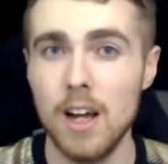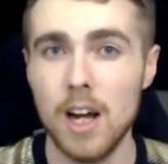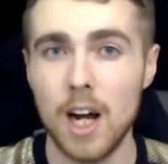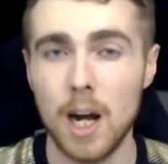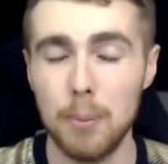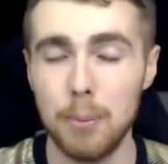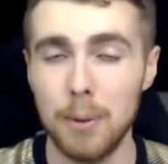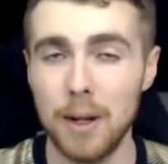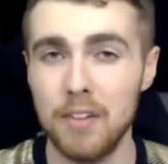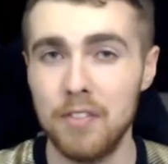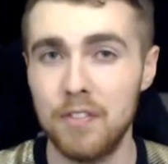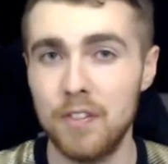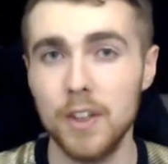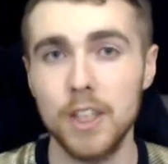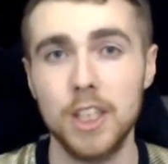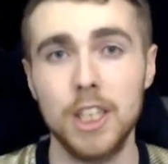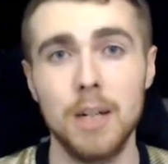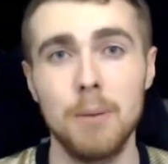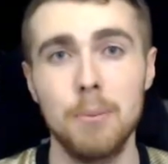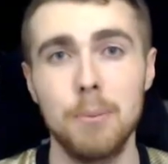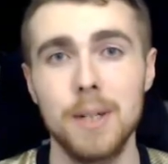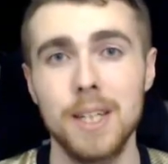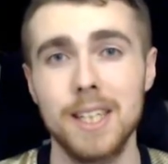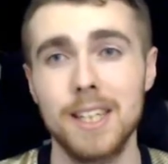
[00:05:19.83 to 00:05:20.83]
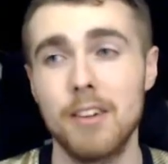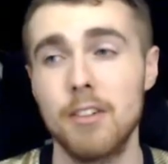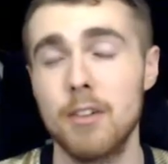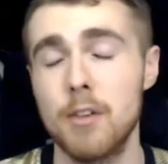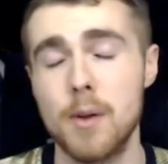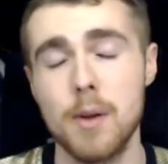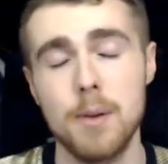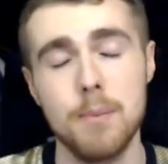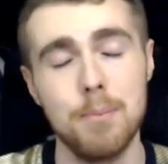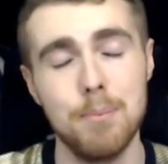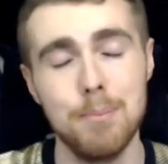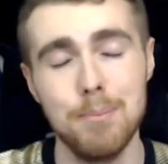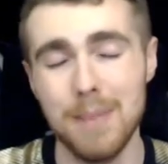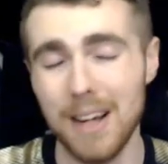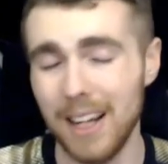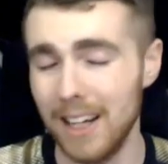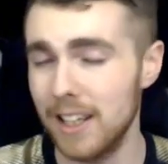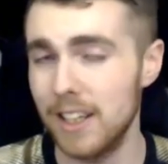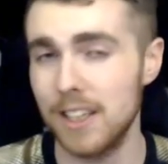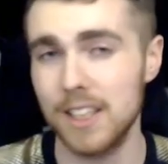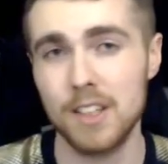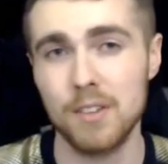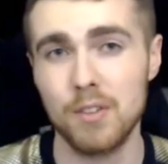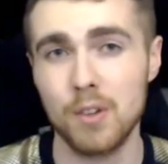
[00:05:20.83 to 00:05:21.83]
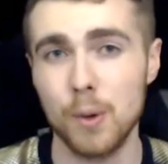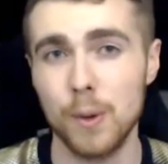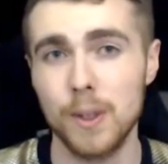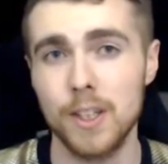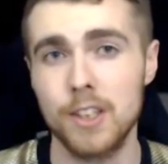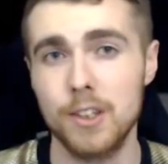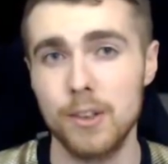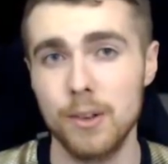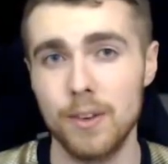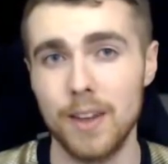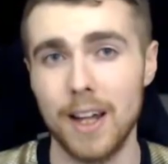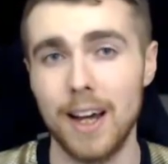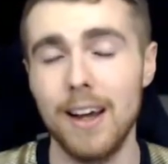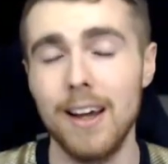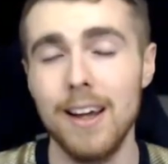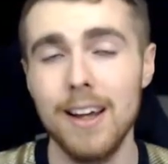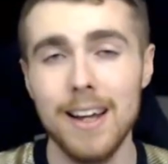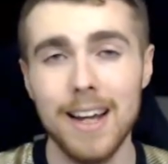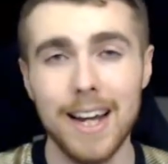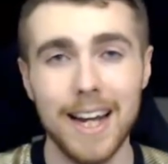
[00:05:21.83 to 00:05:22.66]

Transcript: I play FUT Champions, I've made millions of coins through that,